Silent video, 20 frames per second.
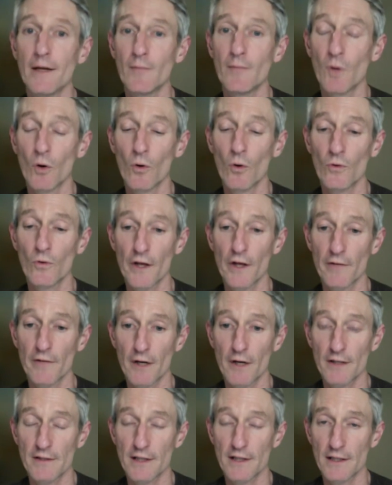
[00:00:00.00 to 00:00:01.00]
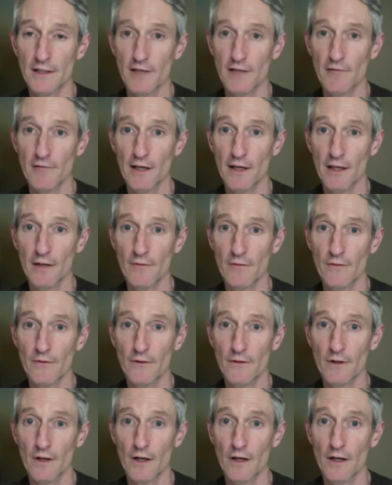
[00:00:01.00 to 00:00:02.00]
all done rotating around
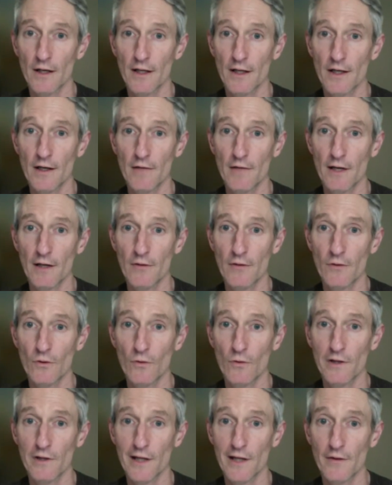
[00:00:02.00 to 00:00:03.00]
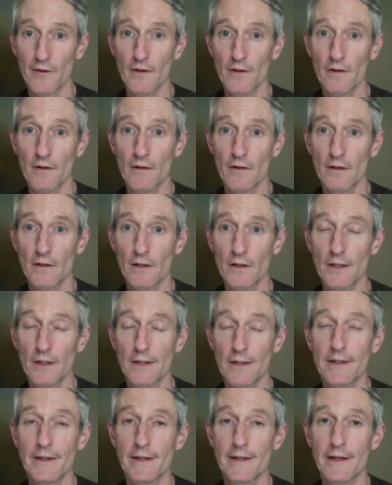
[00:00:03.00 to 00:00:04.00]
in and around North London.
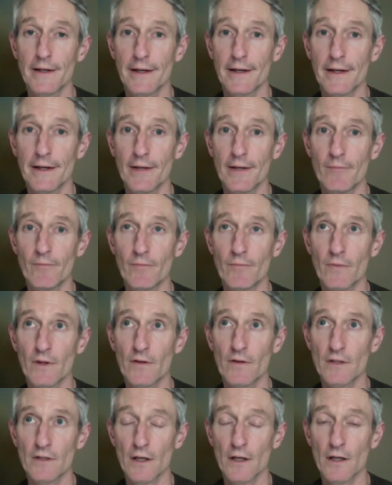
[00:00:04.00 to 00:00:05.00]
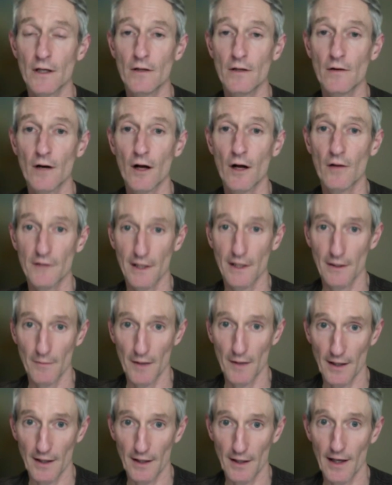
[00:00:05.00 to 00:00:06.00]
So I'll tell you
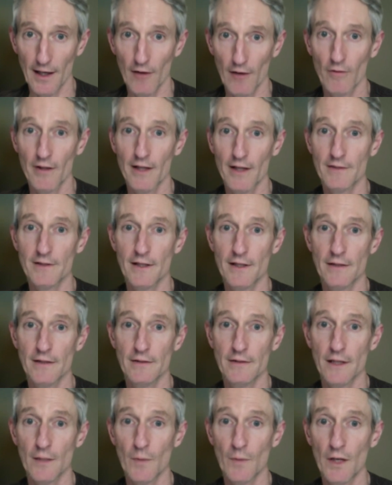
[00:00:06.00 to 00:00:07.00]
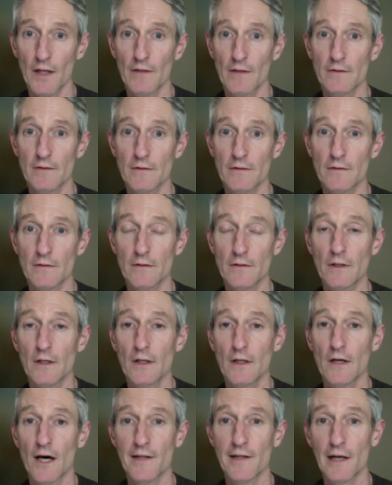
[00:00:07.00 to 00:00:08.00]
about how long that takes in a minute.
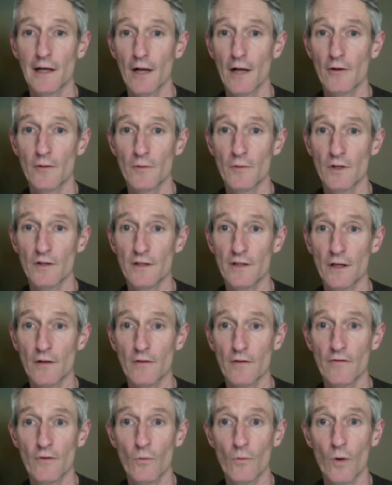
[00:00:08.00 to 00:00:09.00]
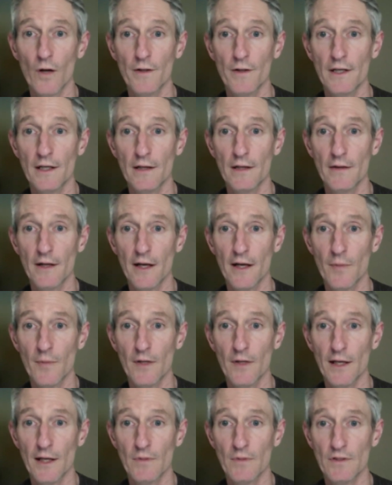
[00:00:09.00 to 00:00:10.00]
I did a locum consultant for 1 year, then I
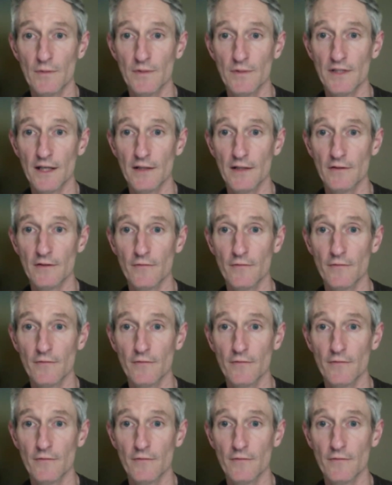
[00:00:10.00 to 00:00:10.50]
became a substantive